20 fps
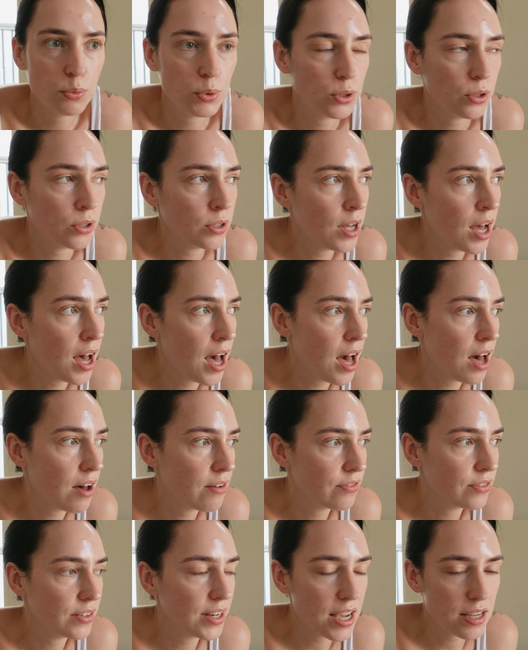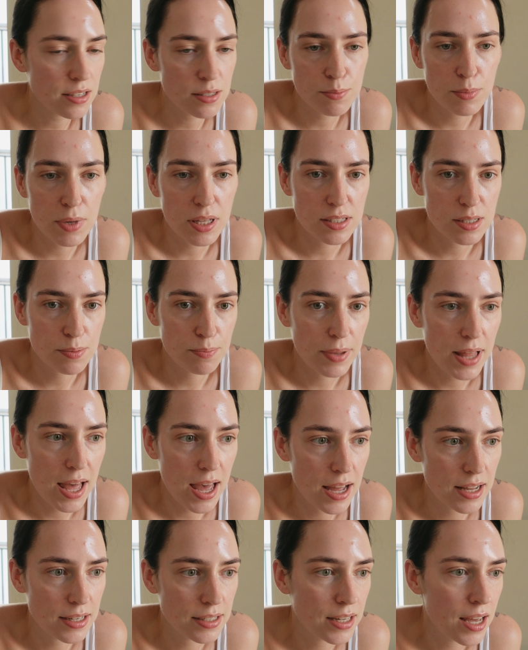we don't have next month's
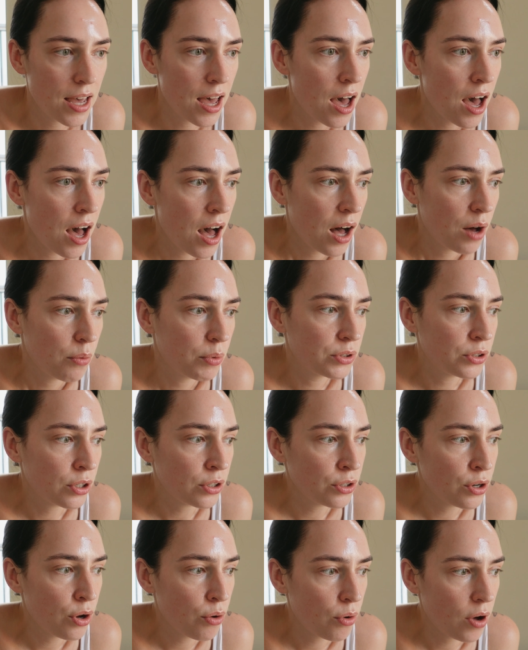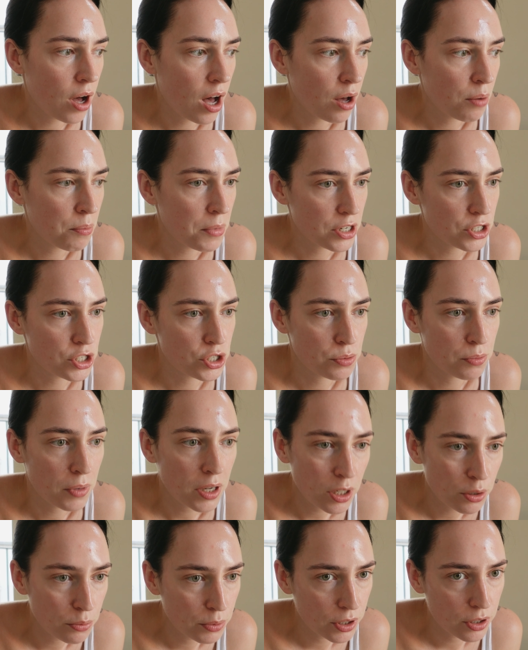plan, we don't know how much
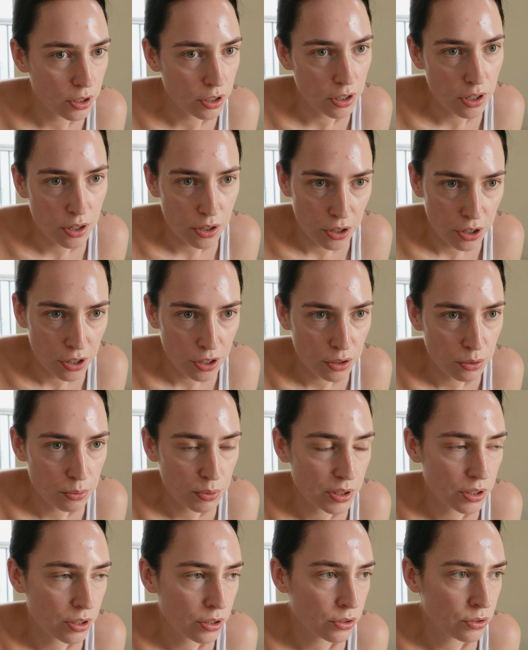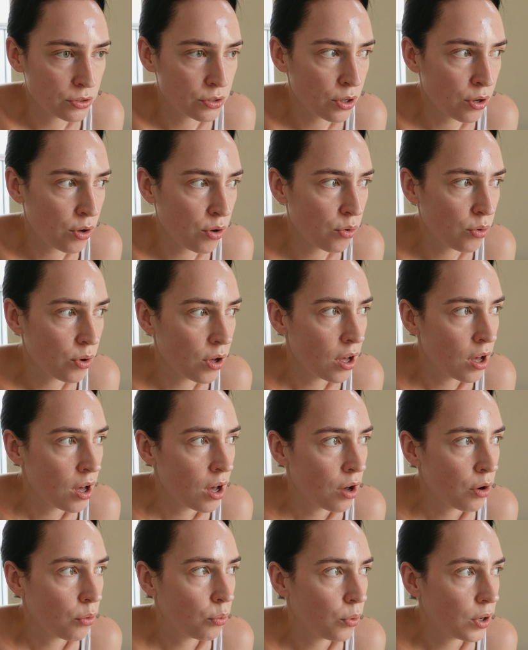money we're gonna earn, we don't know
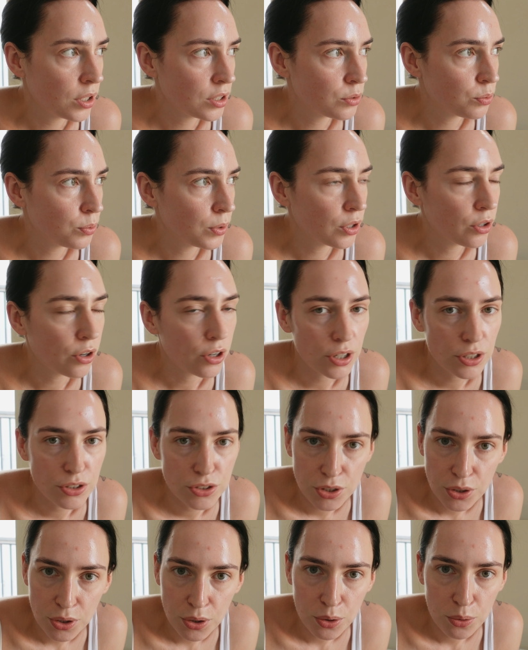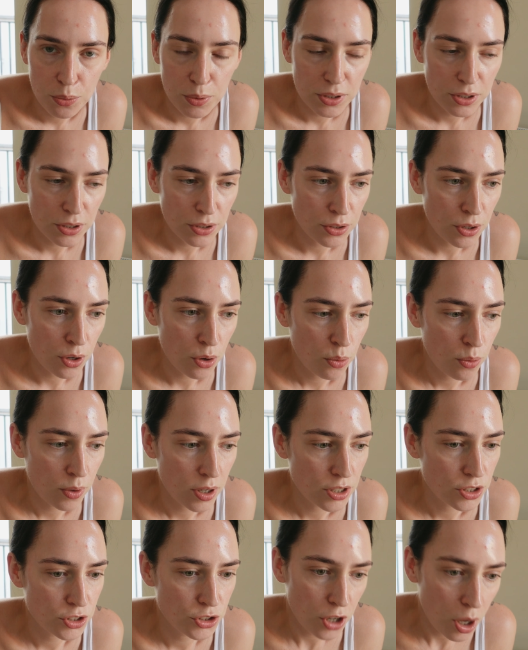what we're gonna do, we don't know
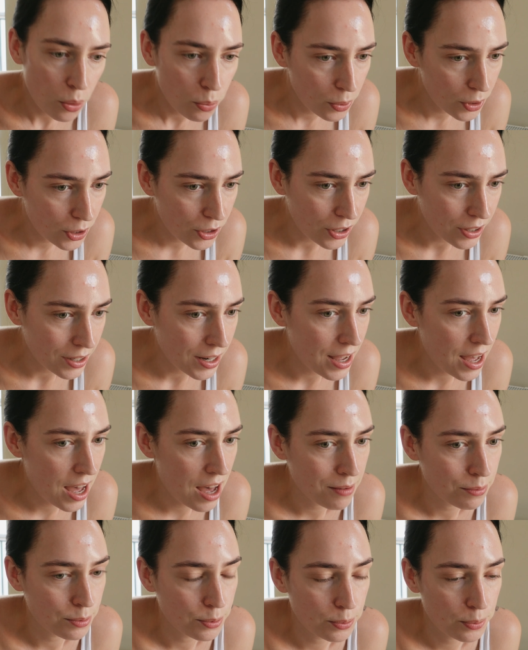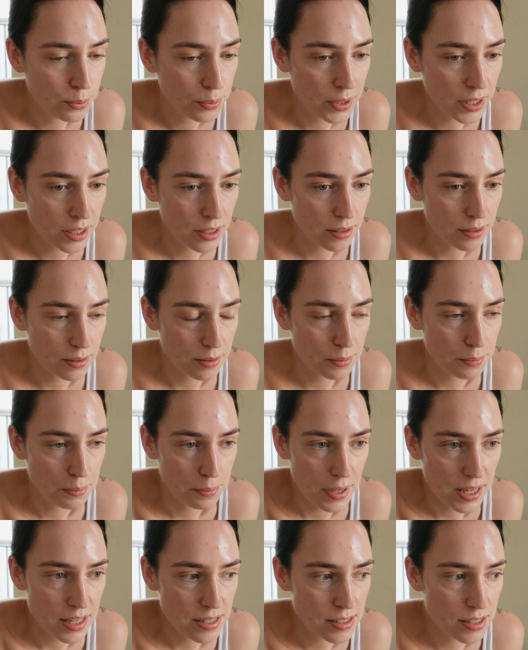what job we're gonna have. We
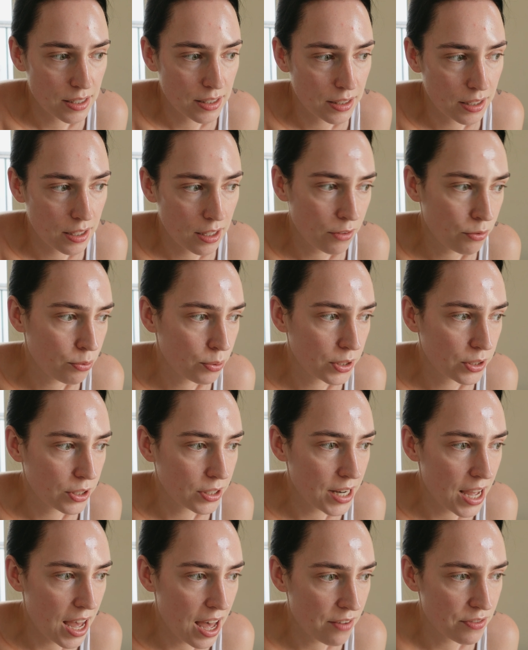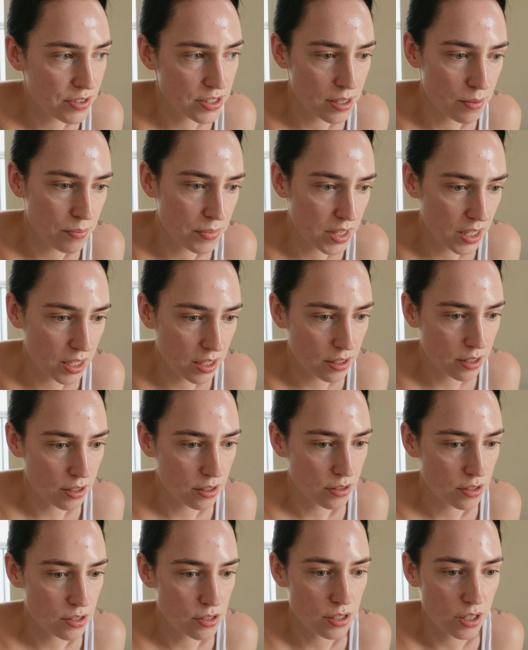basically, if we don't have
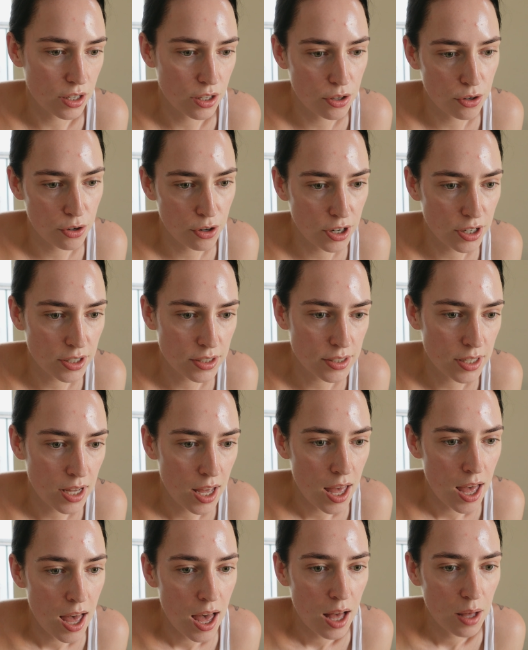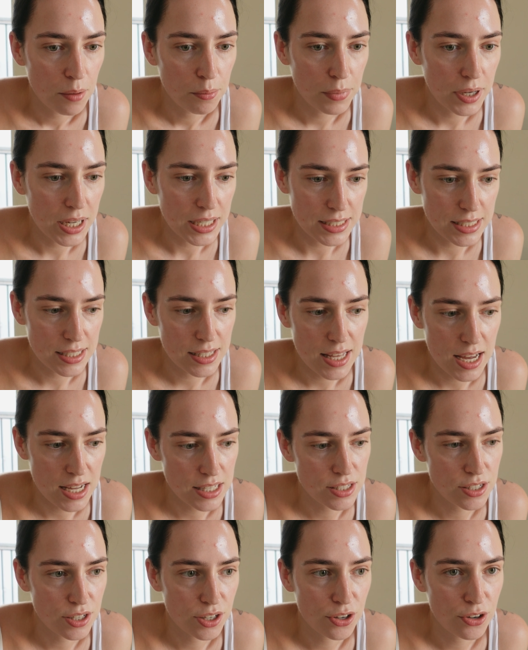something secured, but
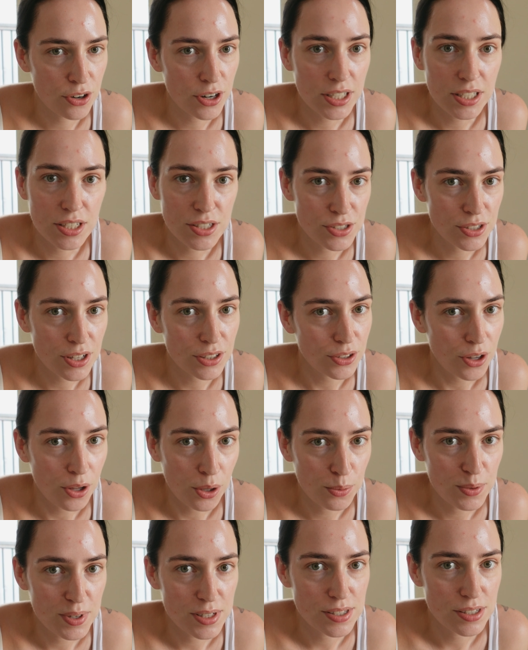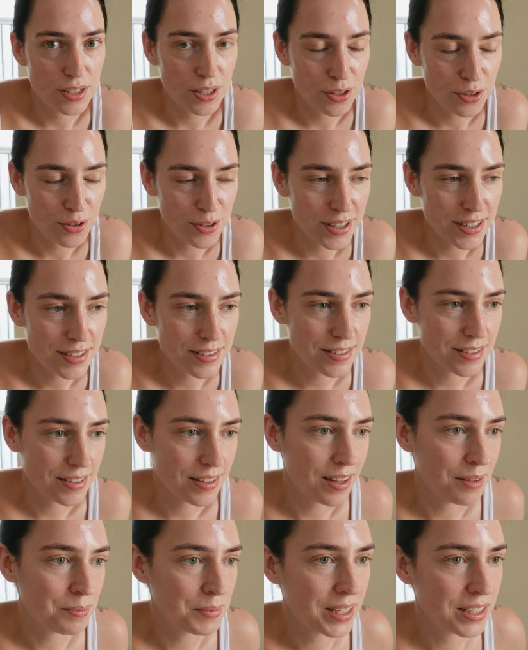that secured is not always secured.
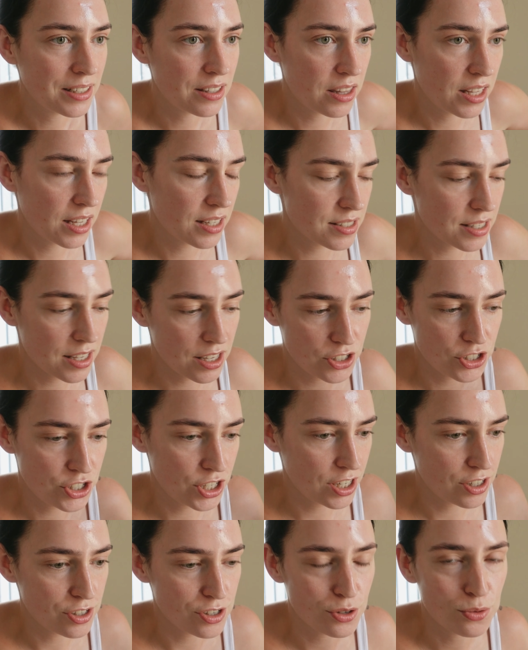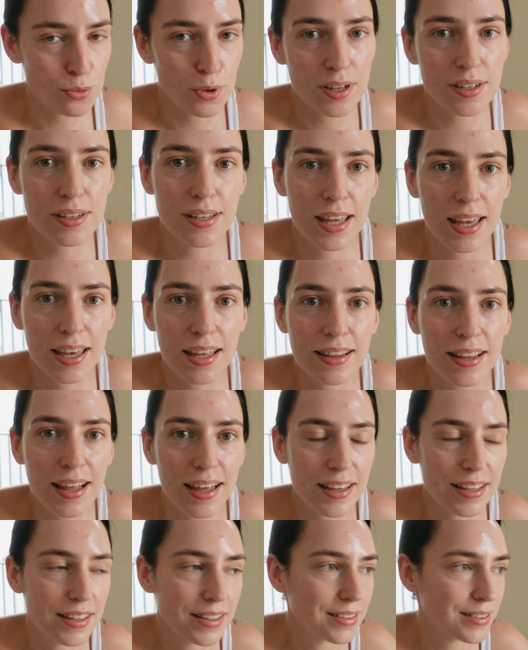I mean, things can change in one day
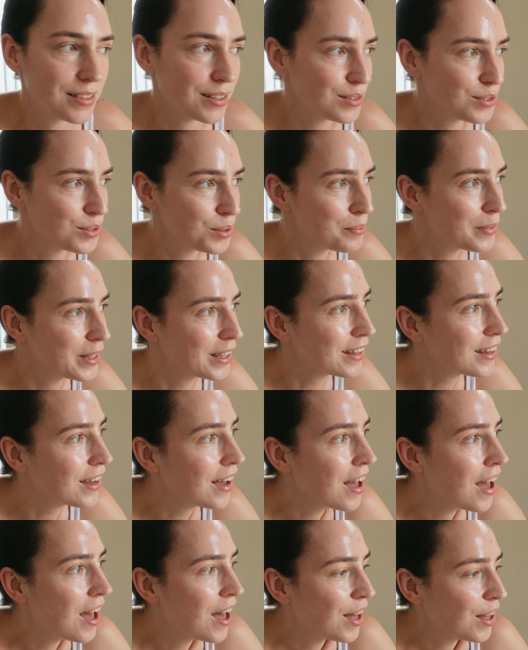like it did to me.